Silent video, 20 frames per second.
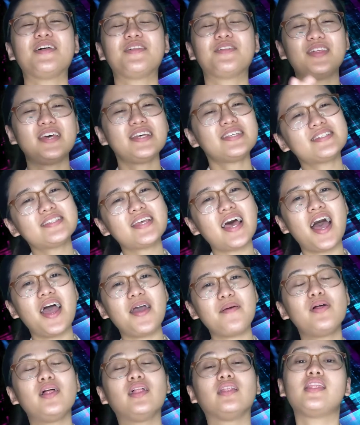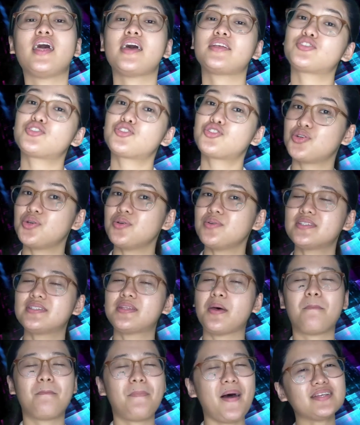This time, let's choose
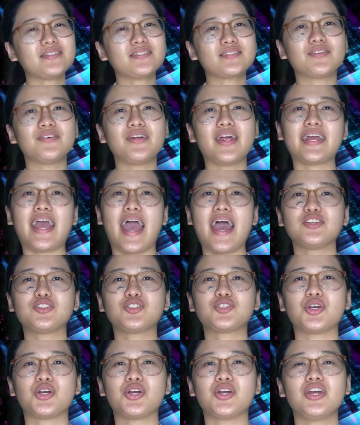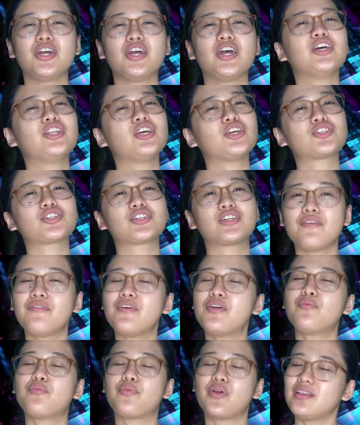the best correct answer in each
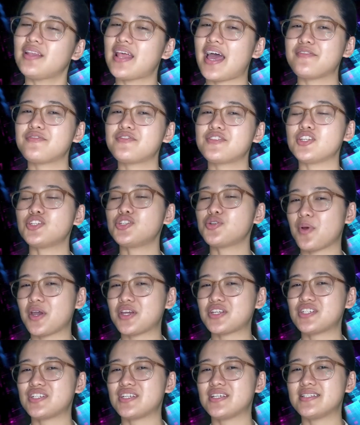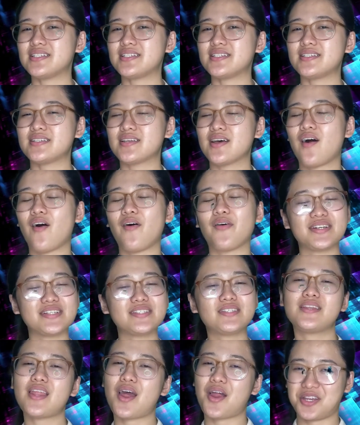given real-life situations or
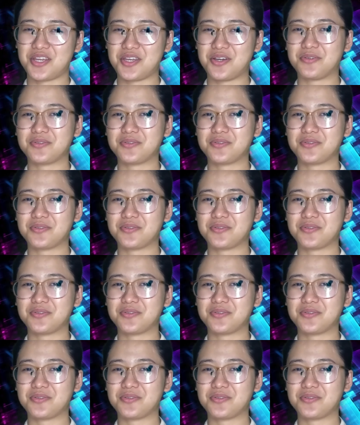scenarios.